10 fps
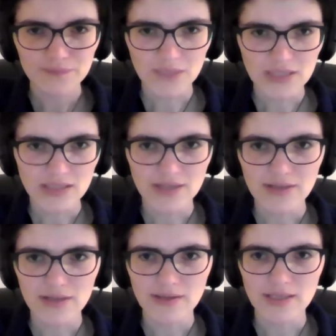because I
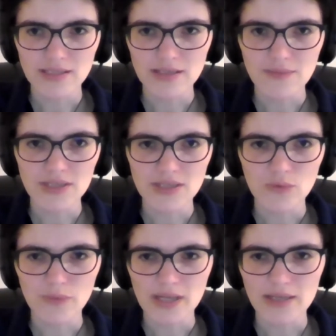think there's an image that will
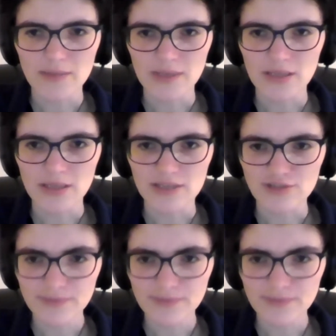make it a bit clearer.